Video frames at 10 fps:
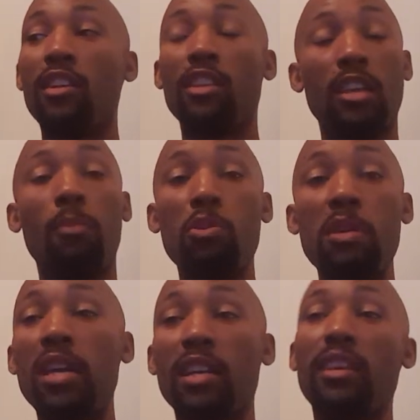the
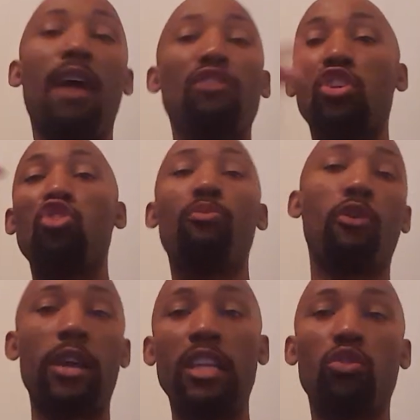WBA doesn't have a
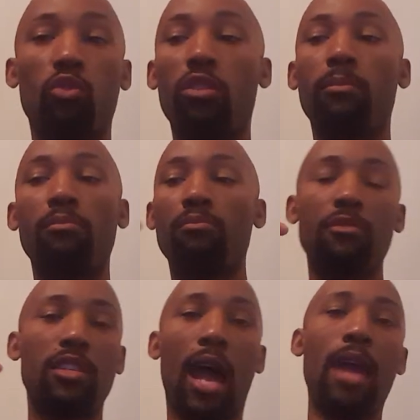super interim
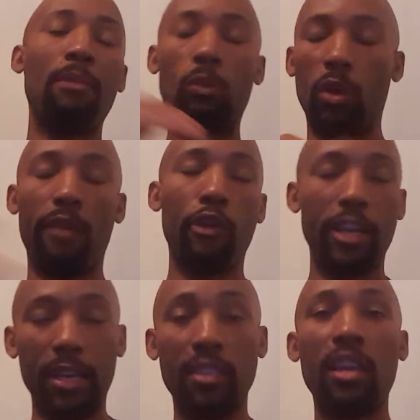diamond, whatever it
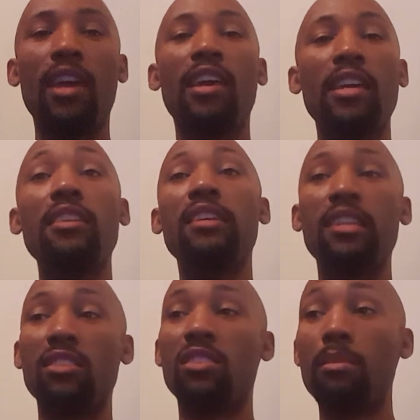is. He
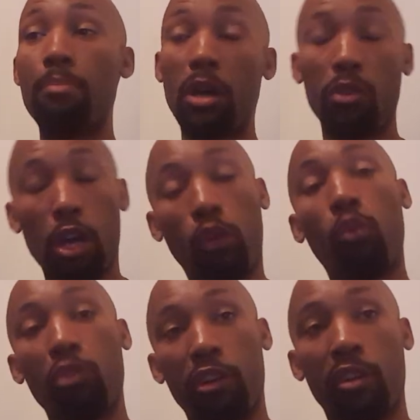is the belt
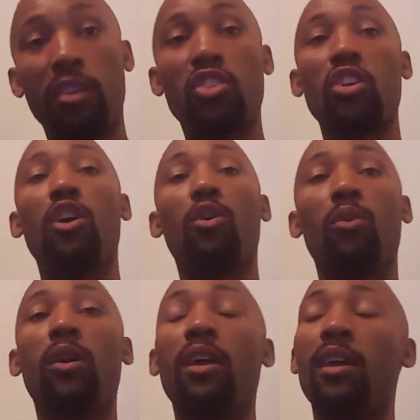holder.
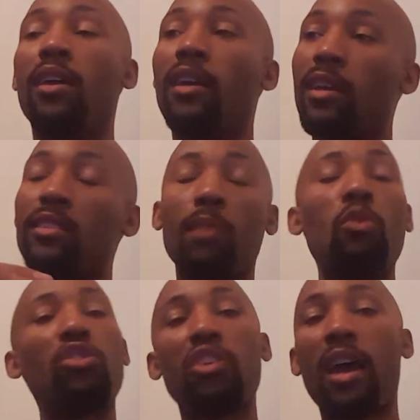So tell me
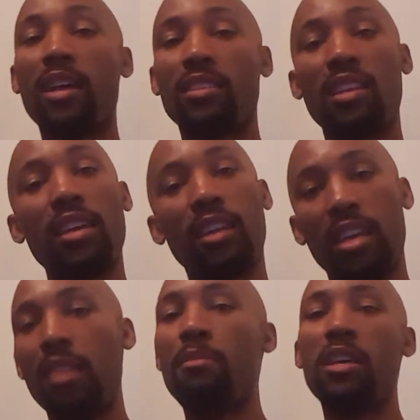what you guys think.
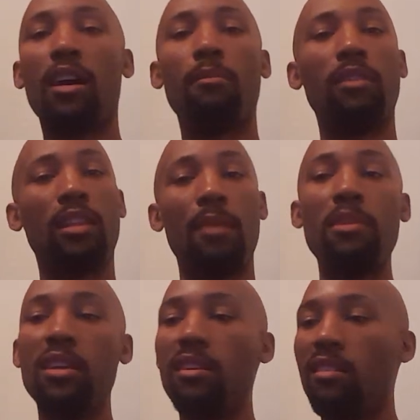Hit me up. Let
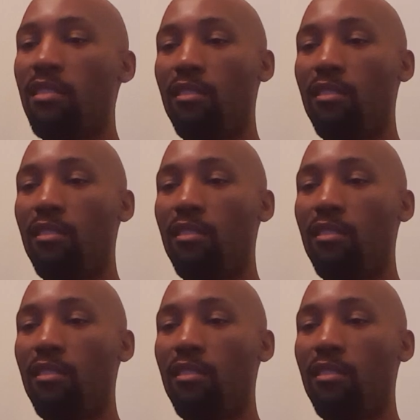me